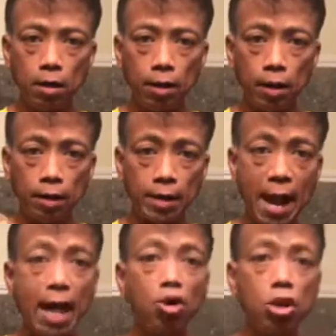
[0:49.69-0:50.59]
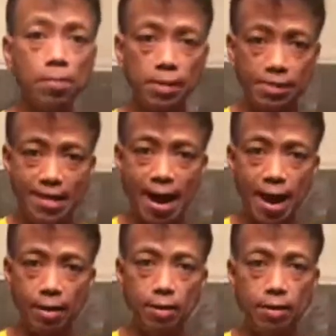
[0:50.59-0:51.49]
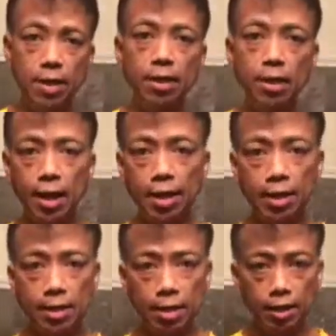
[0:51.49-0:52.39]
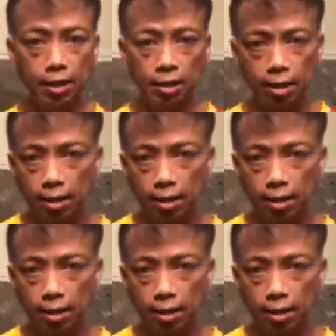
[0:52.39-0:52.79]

acronym is DAD, D-A-D.